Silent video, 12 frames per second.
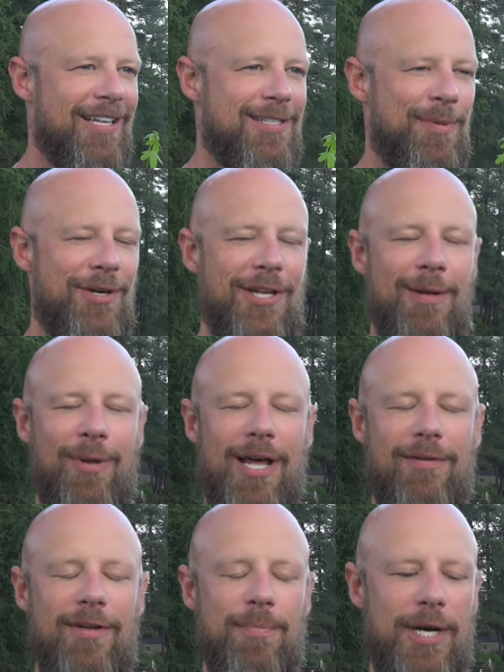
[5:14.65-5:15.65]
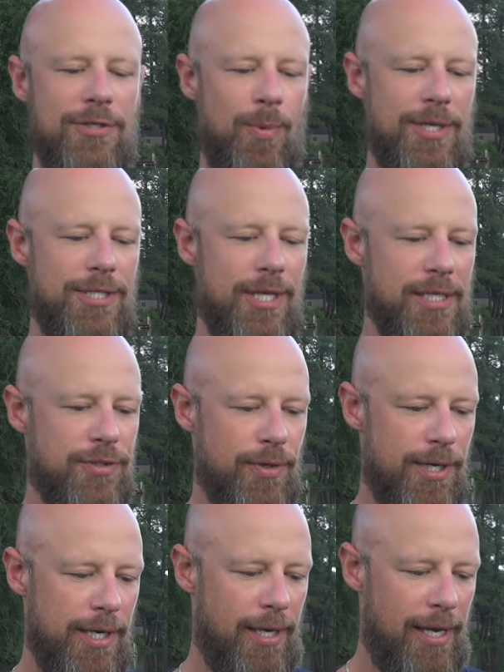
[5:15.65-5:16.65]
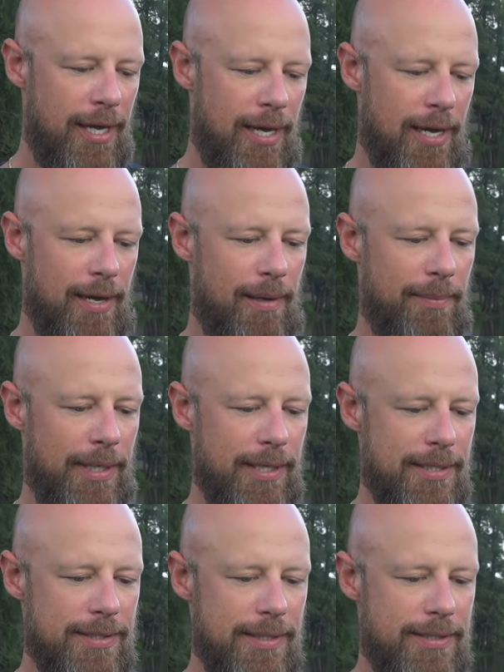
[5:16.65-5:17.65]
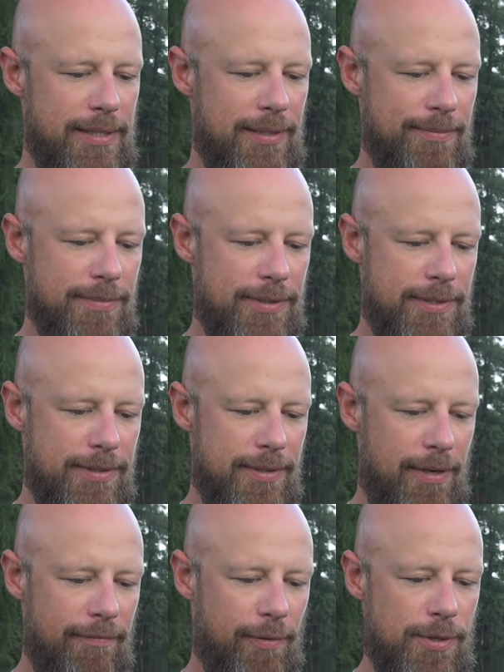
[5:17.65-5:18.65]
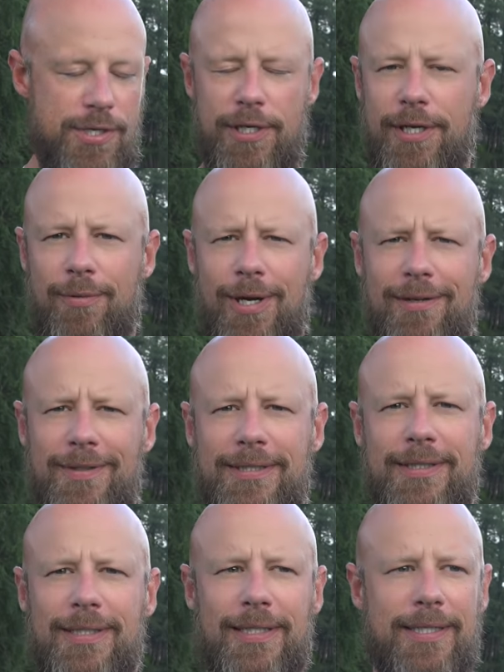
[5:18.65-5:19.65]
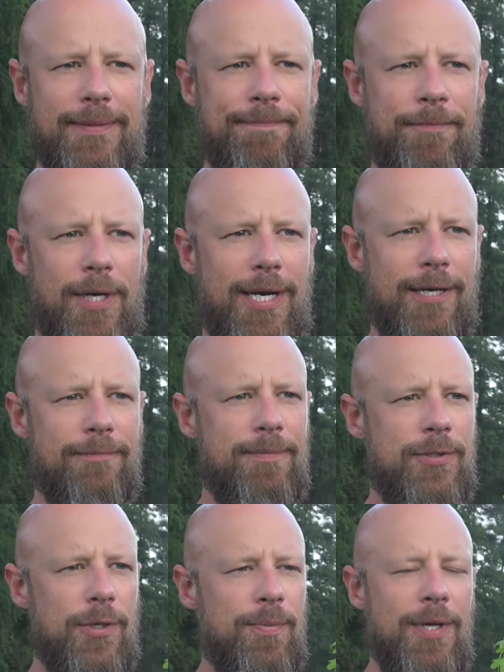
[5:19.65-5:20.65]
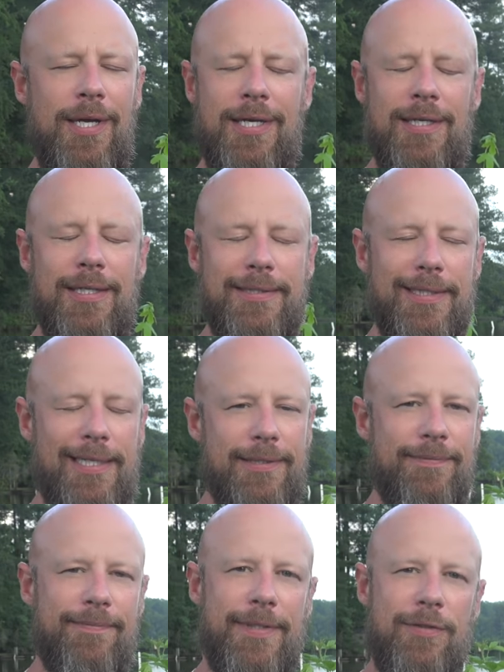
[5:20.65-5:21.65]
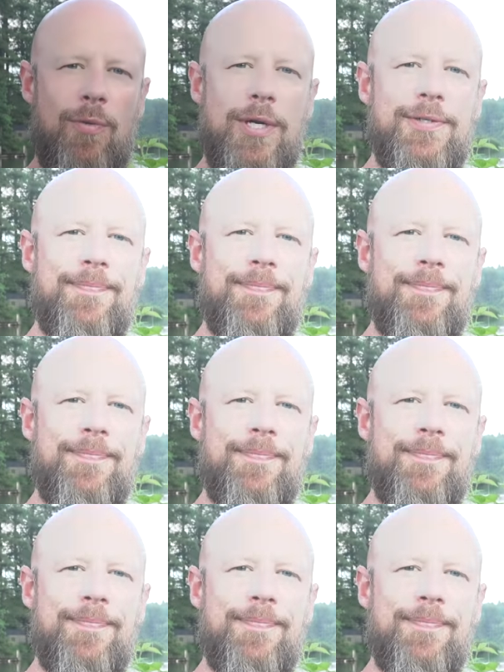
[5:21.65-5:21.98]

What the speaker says: get some entertainment out of it. But I just want to share that story because it seems unfortunately relevant right now. So that's it, guys. Thanks for